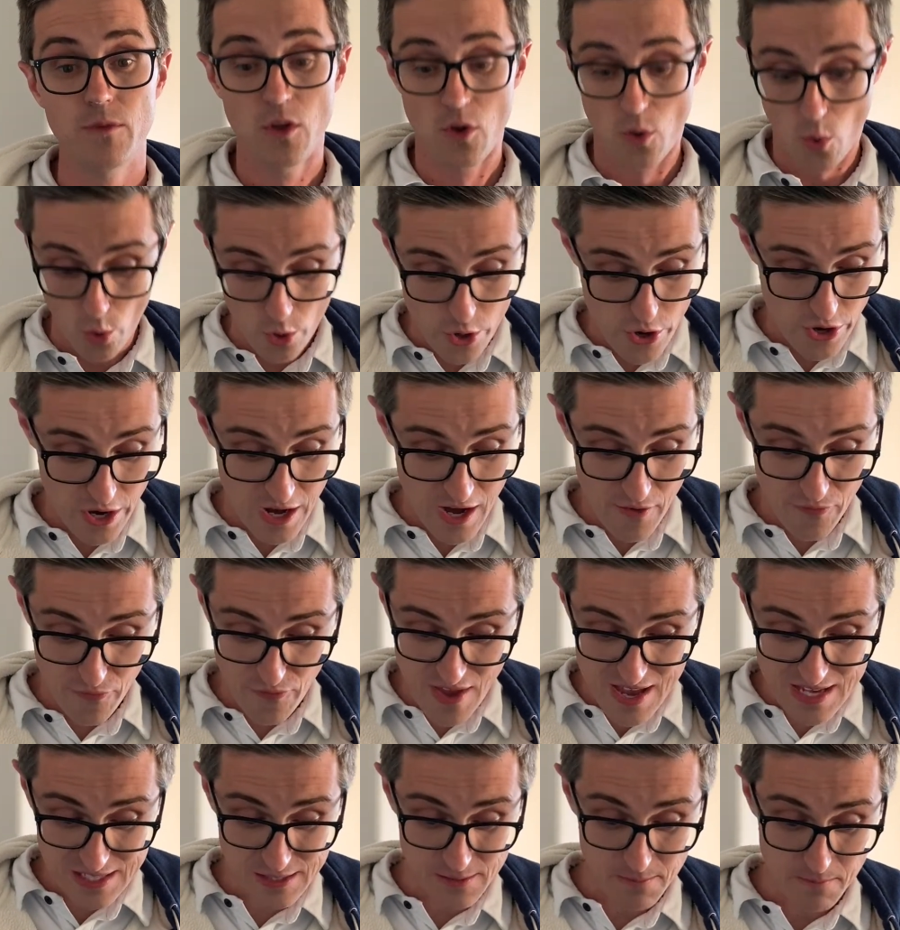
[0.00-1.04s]
Or you're going to
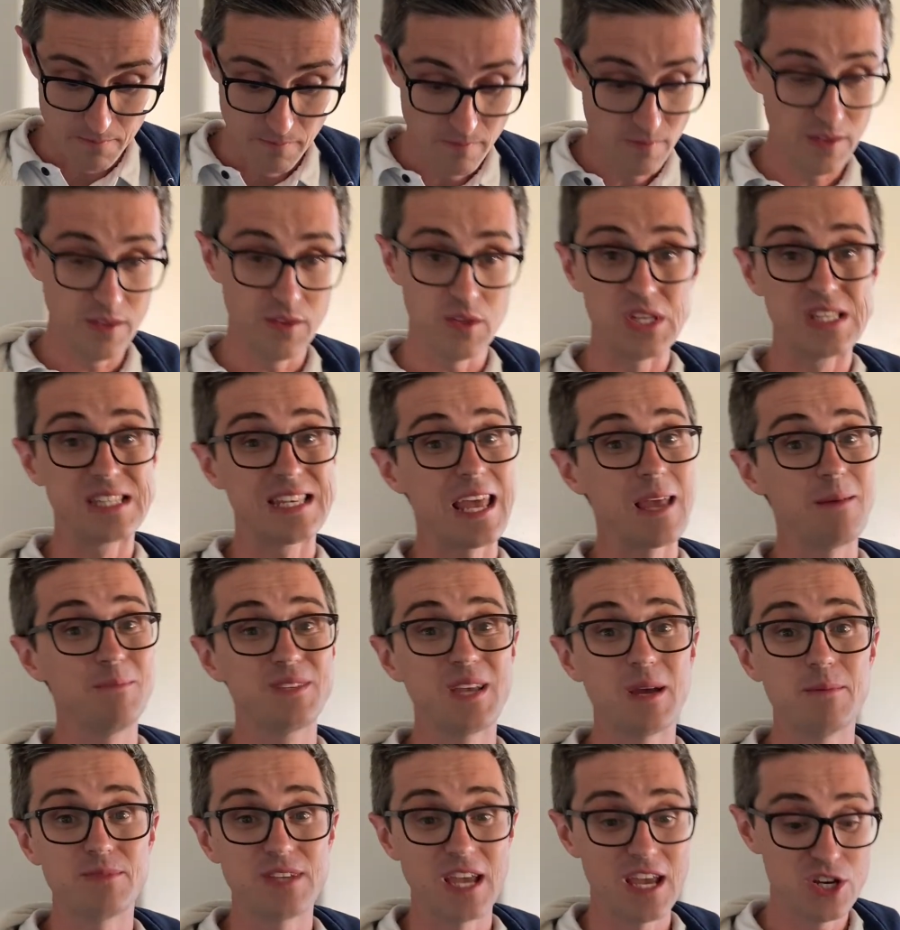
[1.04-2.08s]
face the same
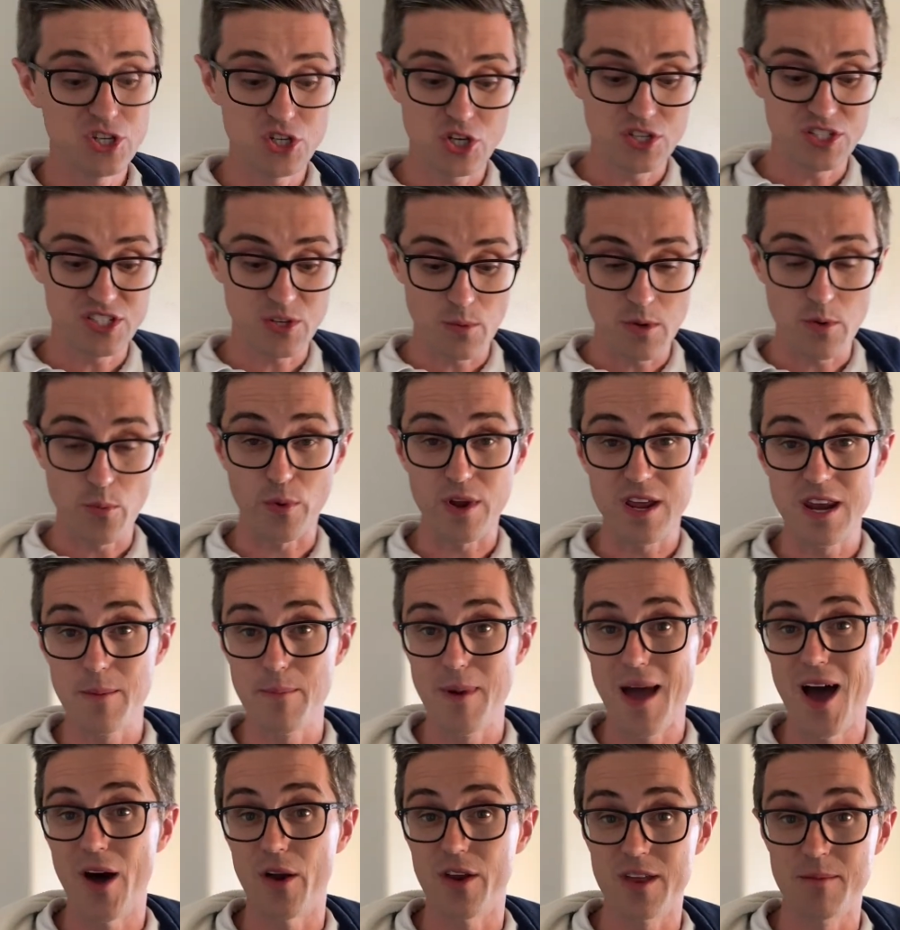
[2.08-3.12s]
temptations that we read
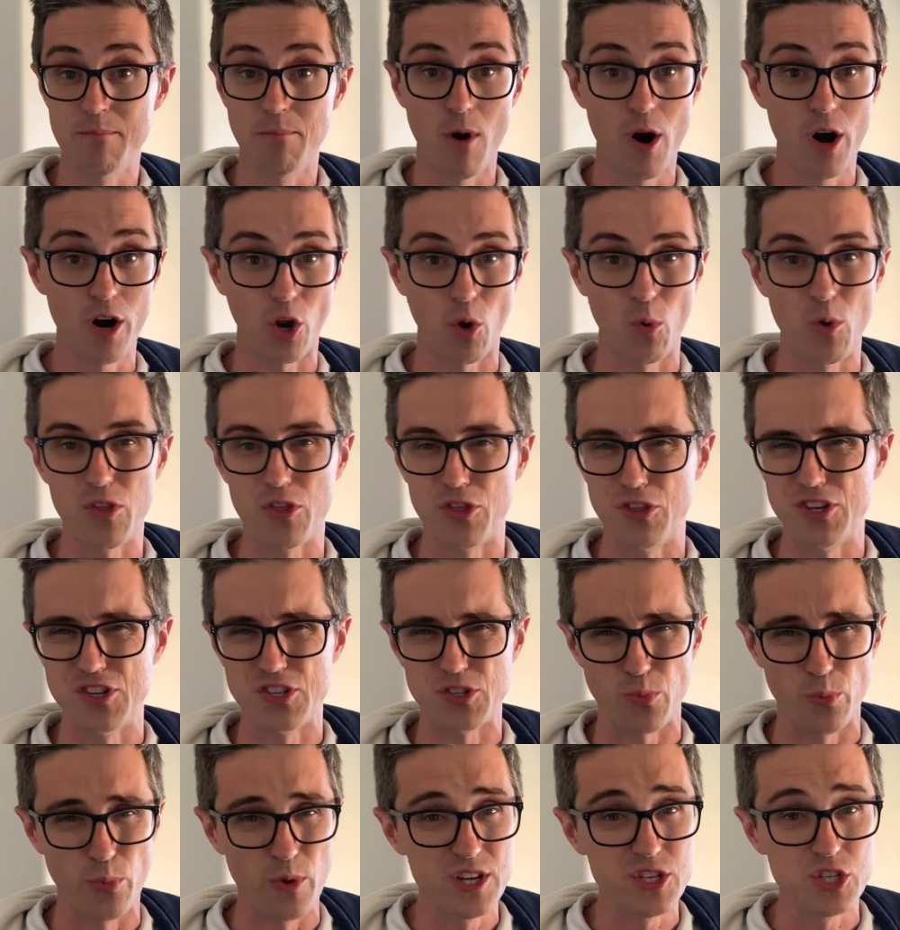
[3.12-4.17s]
about in Mark with this
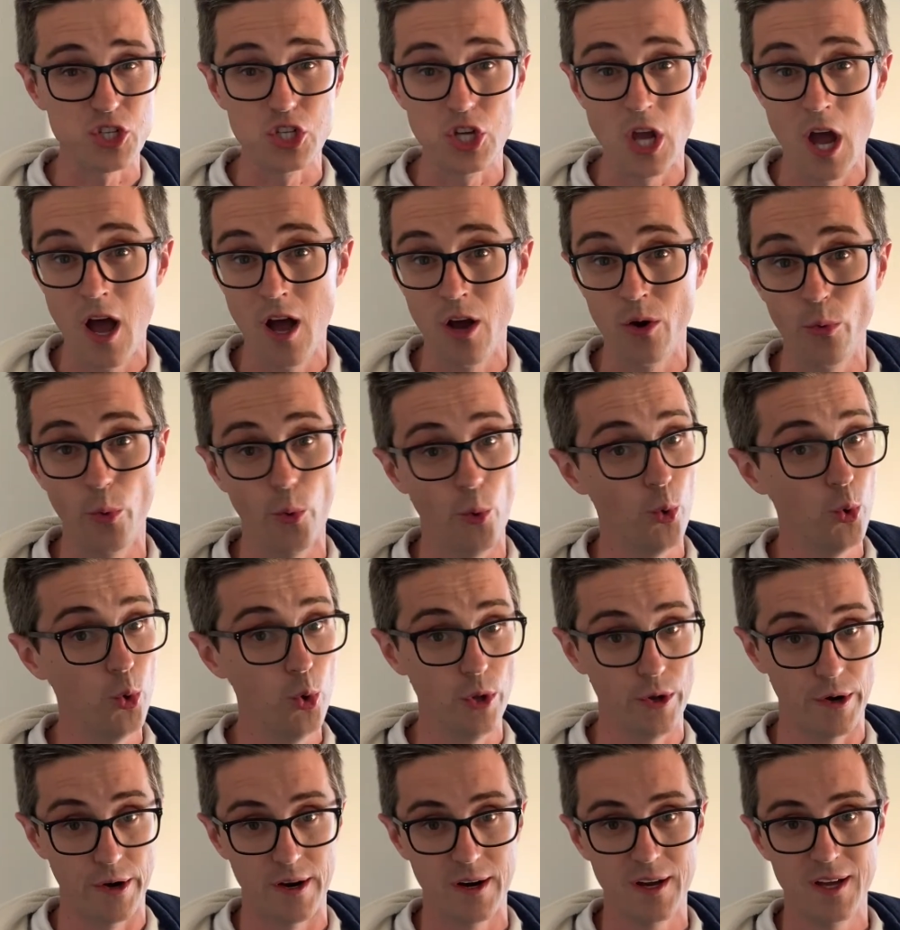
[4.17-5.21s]
rich young
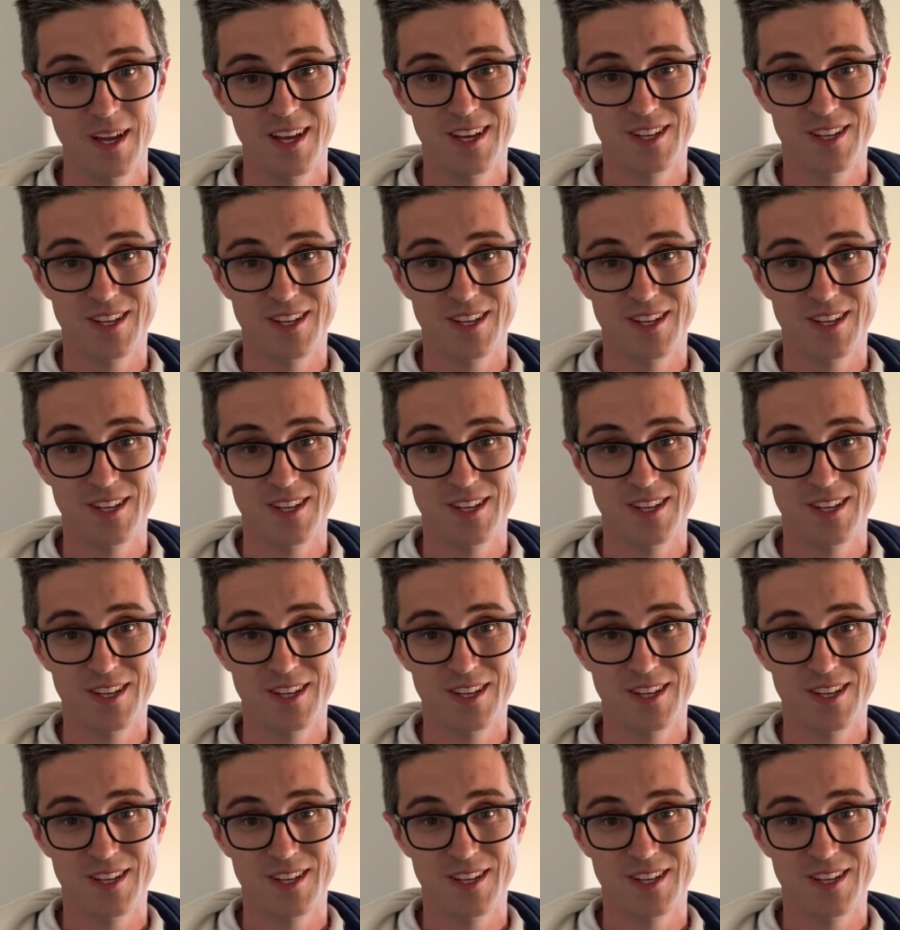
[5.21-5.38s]
ruler.